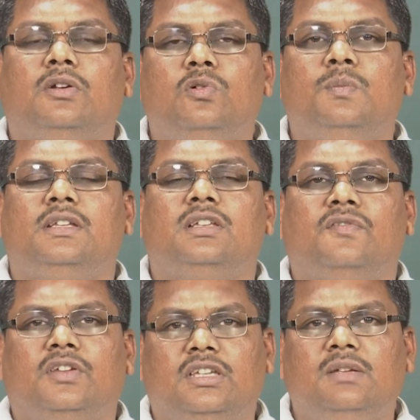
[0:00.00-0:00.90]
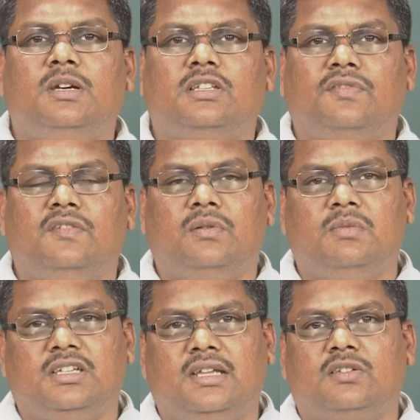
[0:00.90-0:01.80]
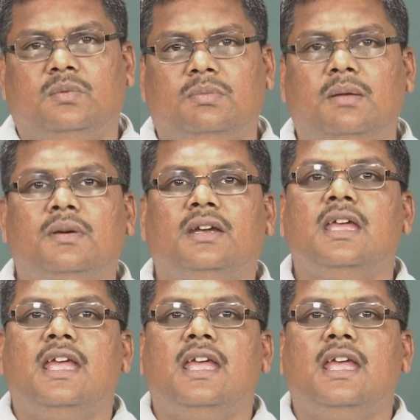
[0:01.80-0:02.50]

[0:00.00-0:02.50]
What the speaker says: 2 bits of or 3 bits of information has to be remembered,